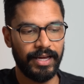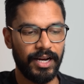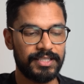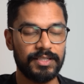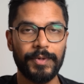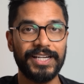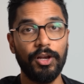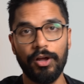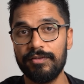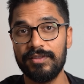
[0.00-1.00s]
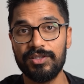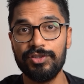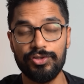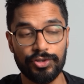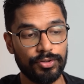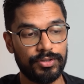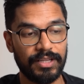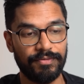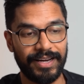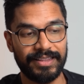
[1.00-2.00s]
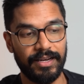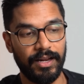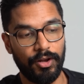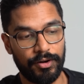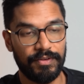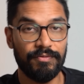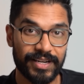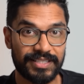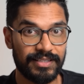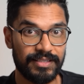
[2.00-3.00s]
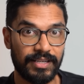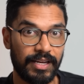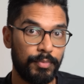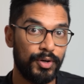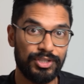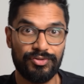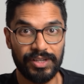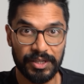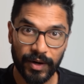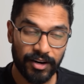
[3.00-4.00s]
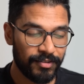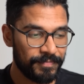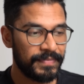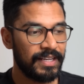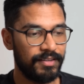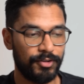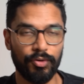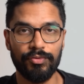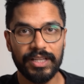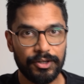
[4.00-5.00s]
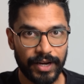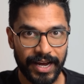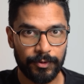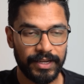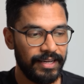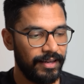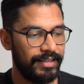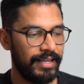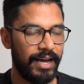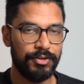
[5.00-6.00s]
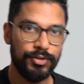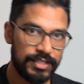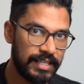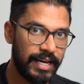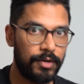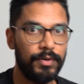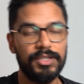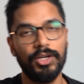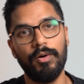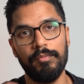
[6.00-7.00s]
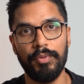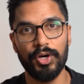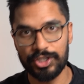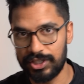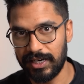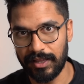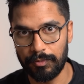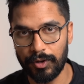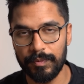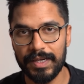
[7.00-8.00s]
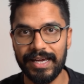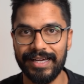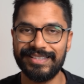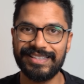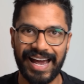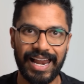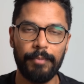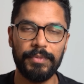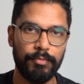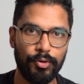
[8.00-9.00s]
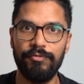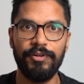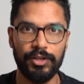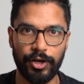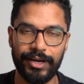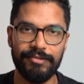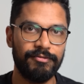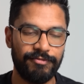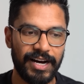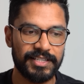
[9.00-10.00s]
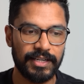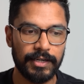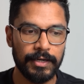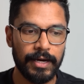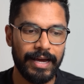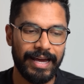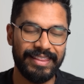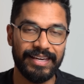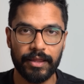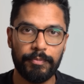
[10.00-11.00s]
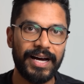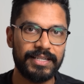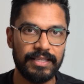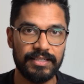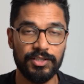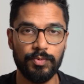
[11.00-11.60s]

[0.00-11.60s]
And I suspect a lot of this is due to the fact that a lot of investors had purchased really well. They've got really good equity. They're now using the equity to go and purchase another property and scale up their portfolio even faster. And the other part to this as